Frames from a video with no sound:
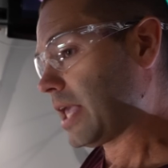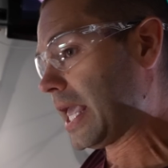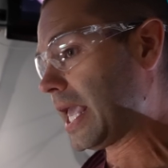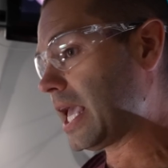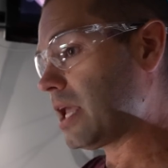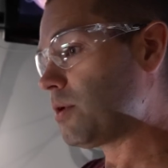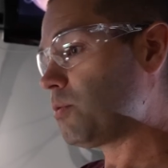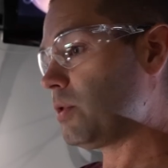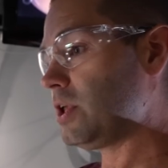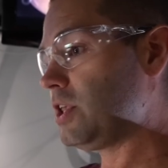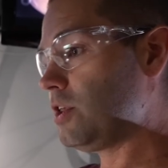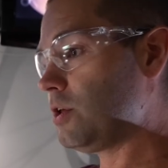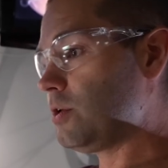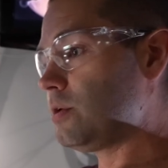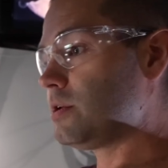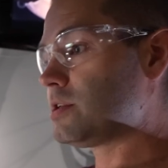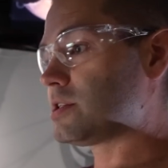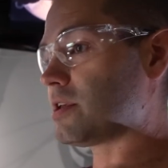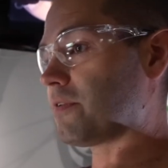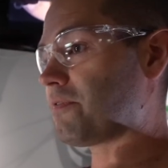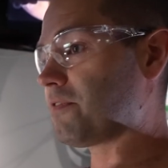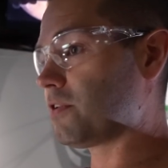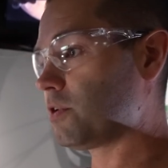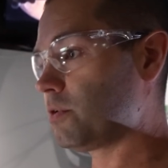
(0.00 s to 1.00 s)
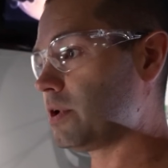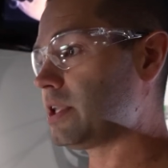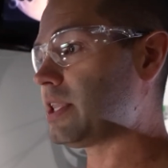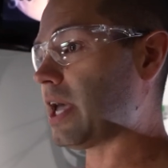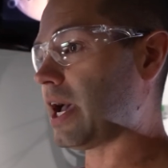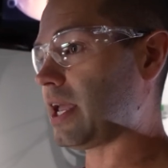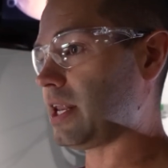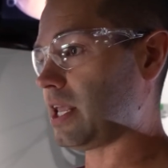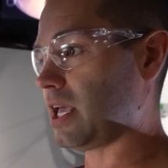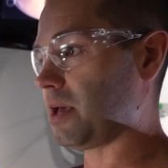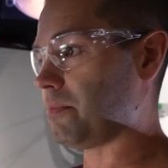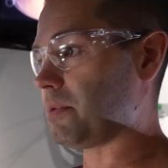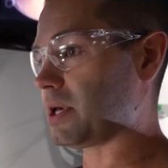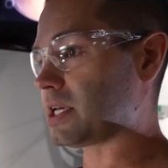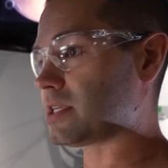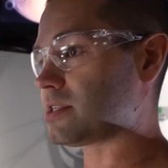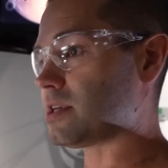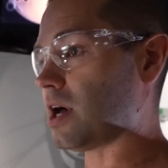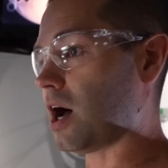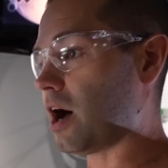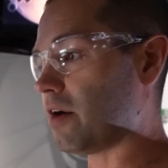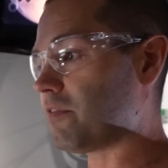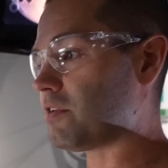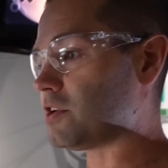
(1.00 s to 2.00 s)
can we use the fluid
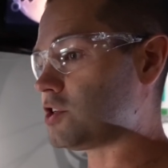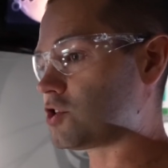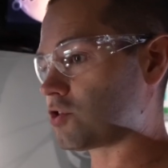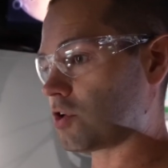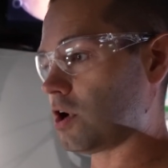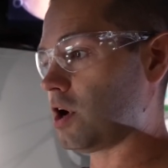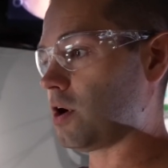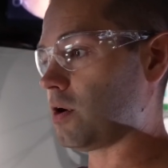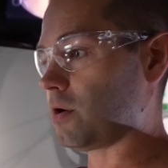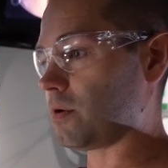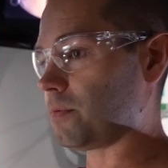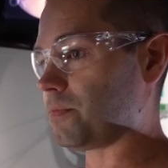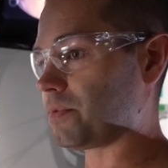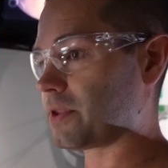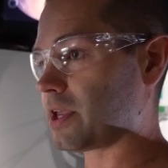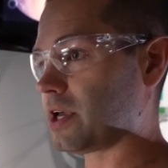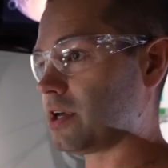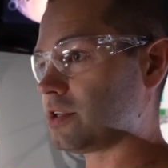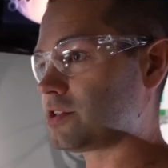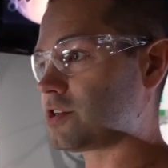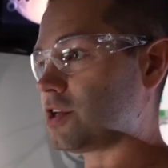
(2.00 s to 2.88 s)
dynamics of a drone